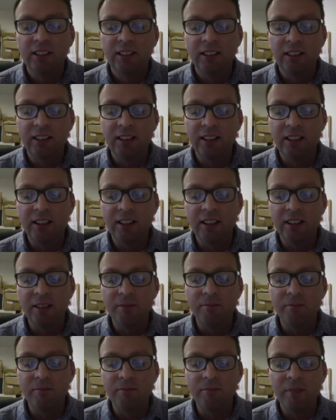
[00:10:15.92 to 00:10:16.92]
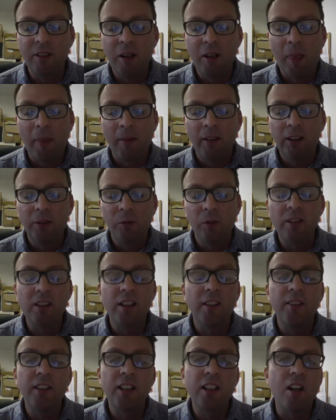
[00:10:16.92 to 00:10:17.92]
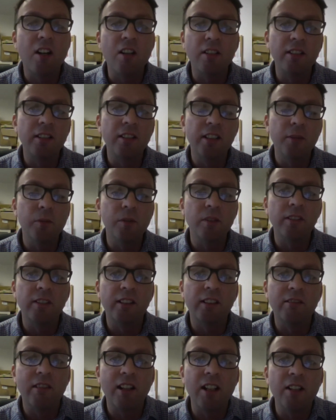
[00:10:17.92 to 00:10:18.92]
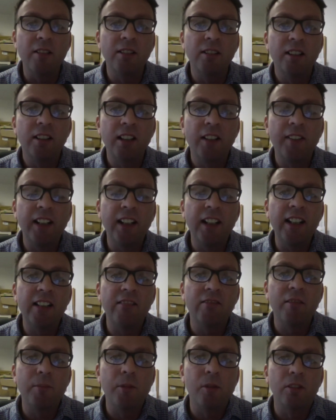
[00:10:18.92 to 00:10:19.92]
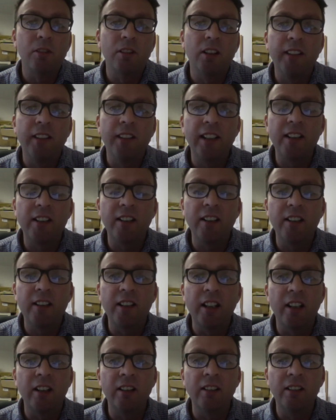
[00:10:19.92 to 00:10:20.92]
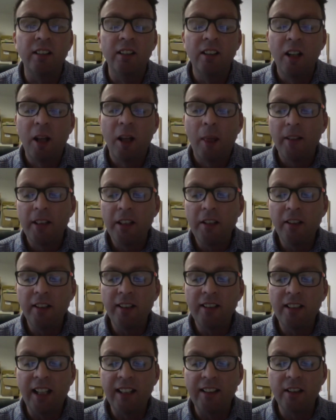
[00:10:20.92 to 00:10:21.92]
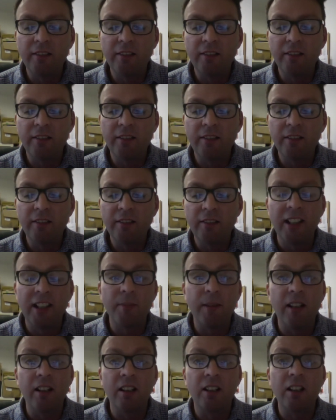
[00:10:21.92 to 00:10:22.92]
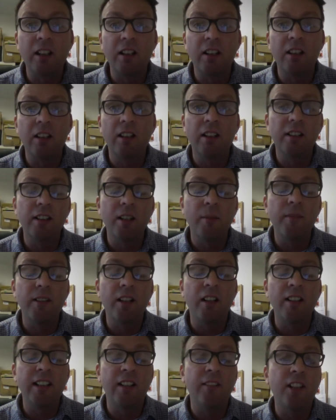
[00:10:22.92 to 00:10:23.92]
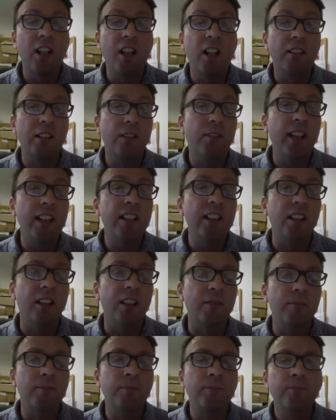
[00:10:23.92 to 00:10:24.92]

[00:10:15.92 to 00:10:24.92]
um, what sort of a garden do you want to grow, and I think these are important things too. So yeah. you could say the whole thing is about some idea of cultivation.